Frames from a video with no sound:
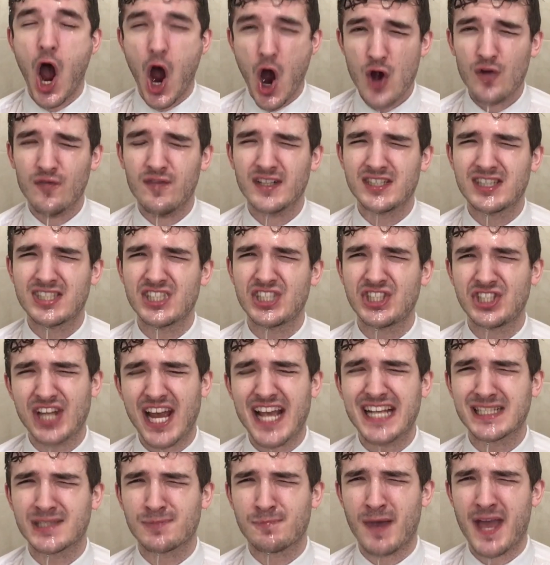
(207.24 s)
Over to
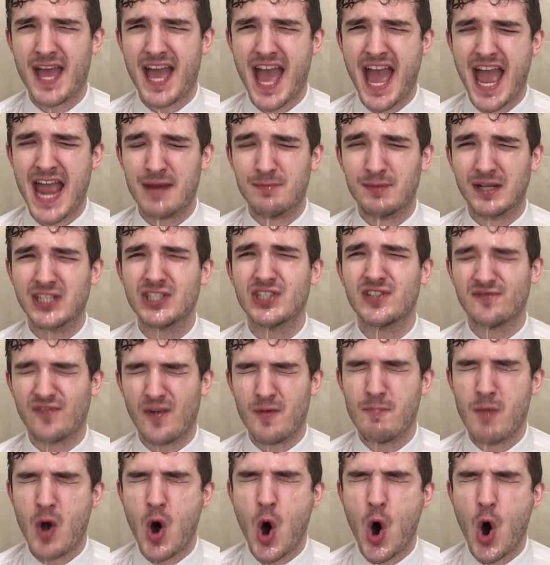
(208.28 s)
Shakespeare, Hamish, for
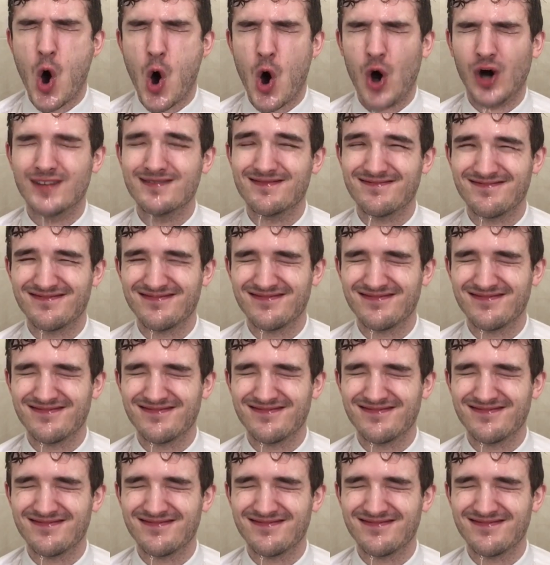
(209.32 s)
more.